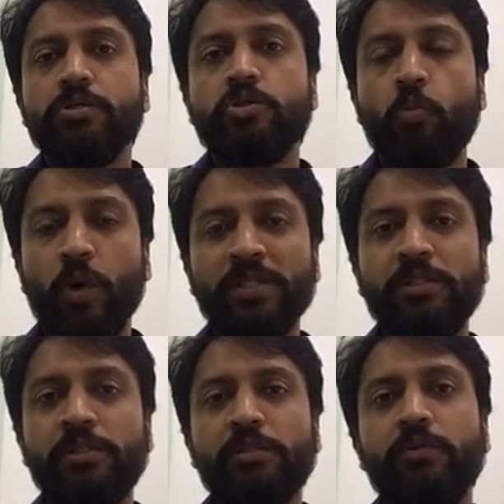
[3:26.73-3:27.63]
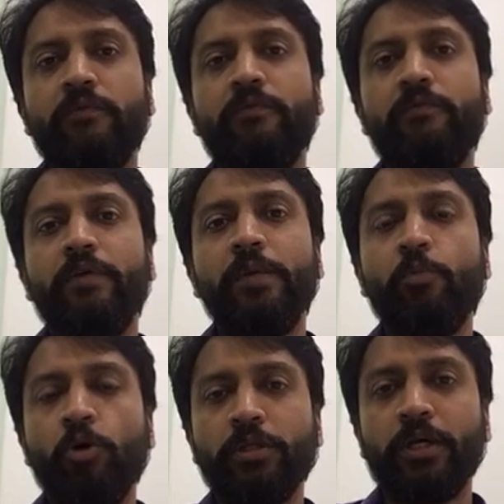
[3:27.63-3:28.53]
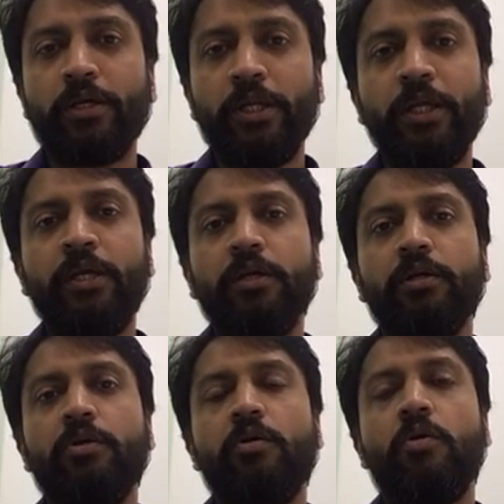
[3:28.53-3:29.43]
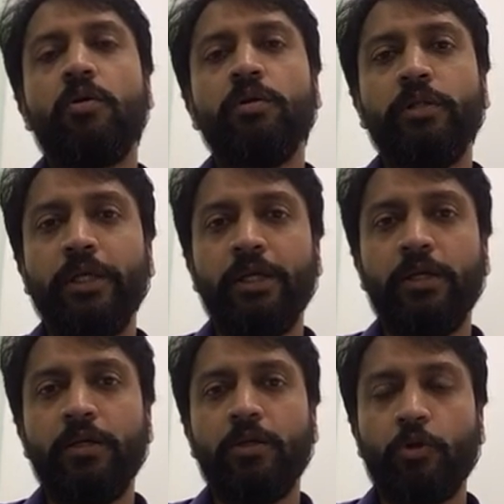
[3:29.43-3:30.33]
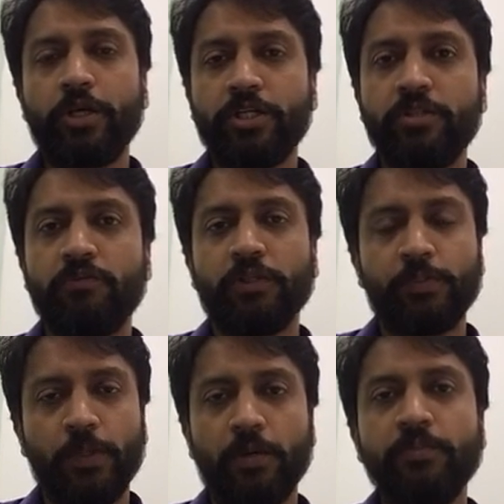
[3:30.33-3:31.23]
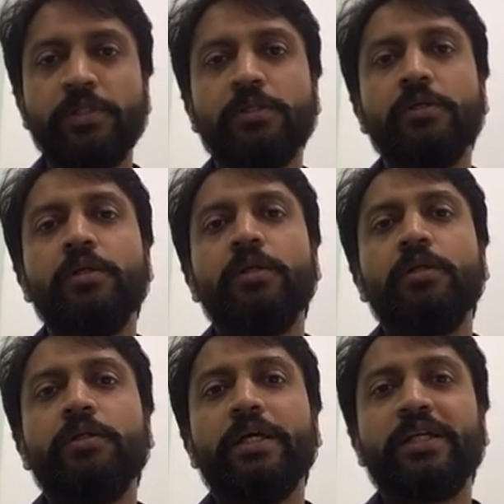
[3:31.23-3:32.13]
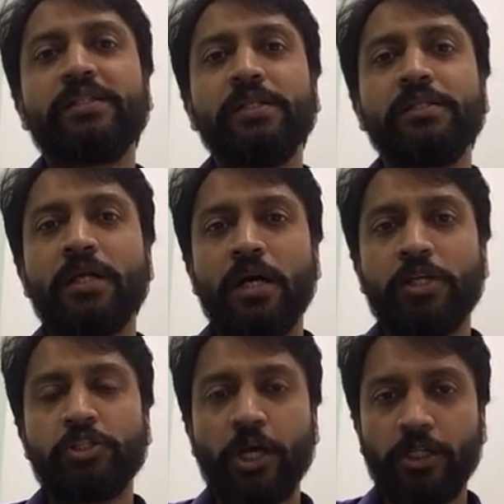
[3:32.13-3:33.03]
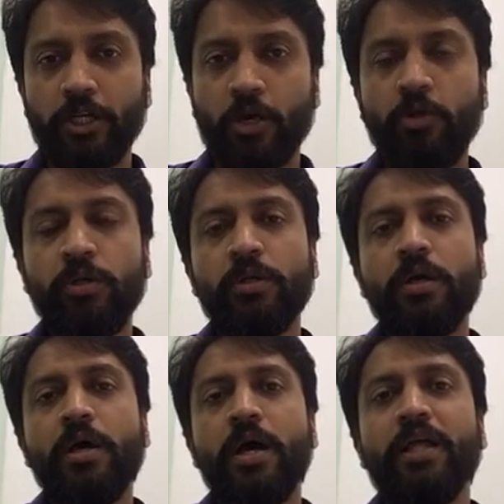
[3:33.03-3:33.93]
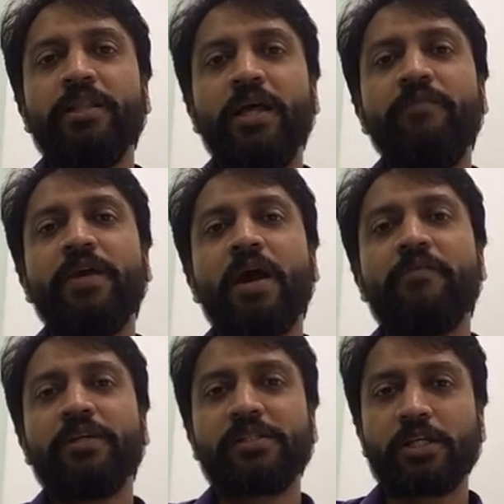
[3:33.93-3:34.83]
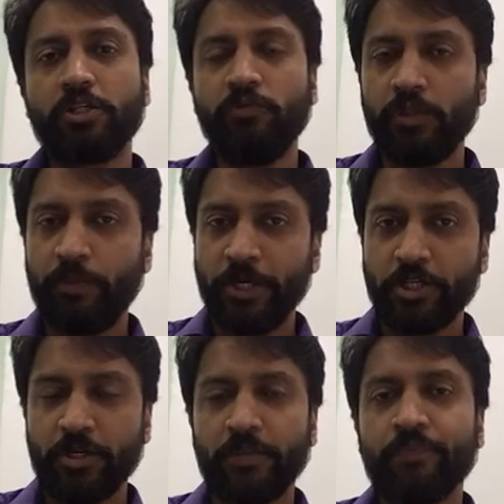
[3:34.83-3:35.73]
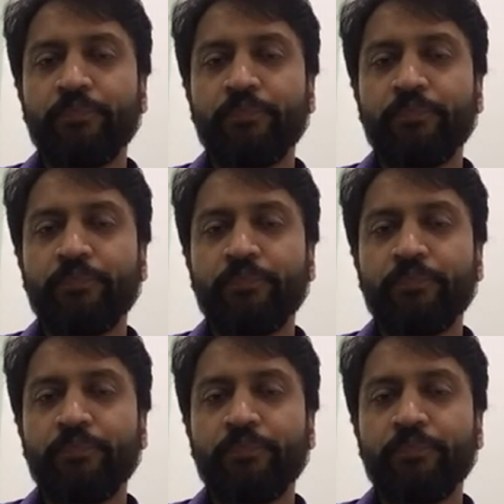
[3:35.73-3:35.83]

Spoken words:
So once we both agree on the location of the sperms, the results are charted out, and then we have a discussion with the patient.